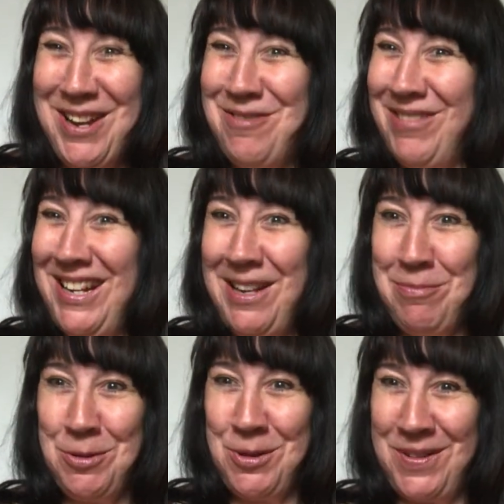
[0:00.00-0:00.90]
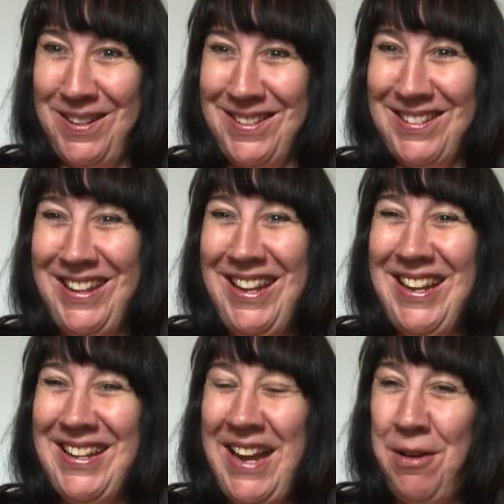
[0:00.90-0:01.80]
Really important.
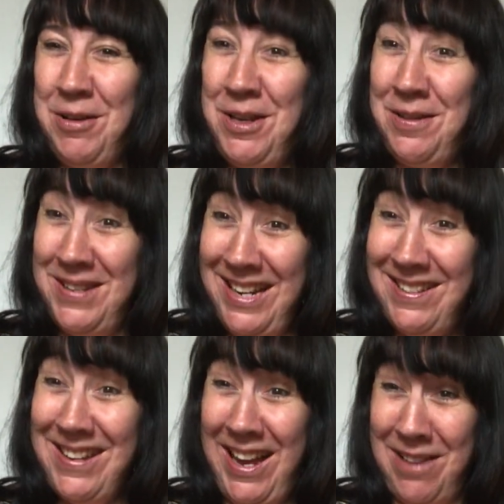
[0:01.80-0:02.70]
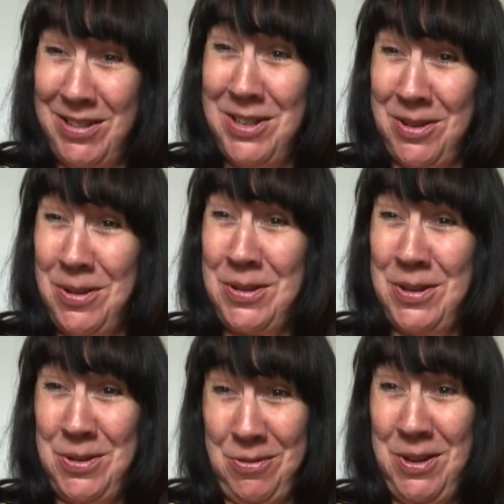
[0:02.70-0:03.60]
Now, you need to have a
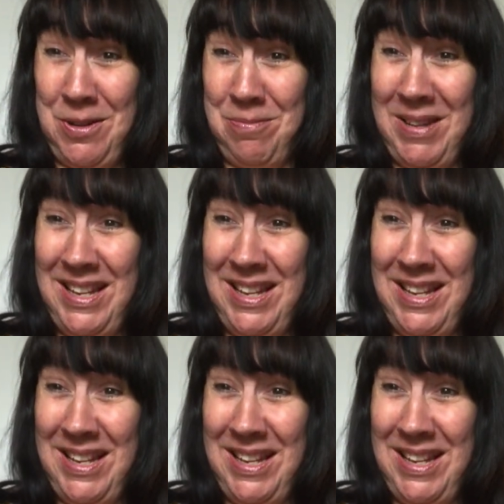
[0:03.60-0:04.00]
darkened room.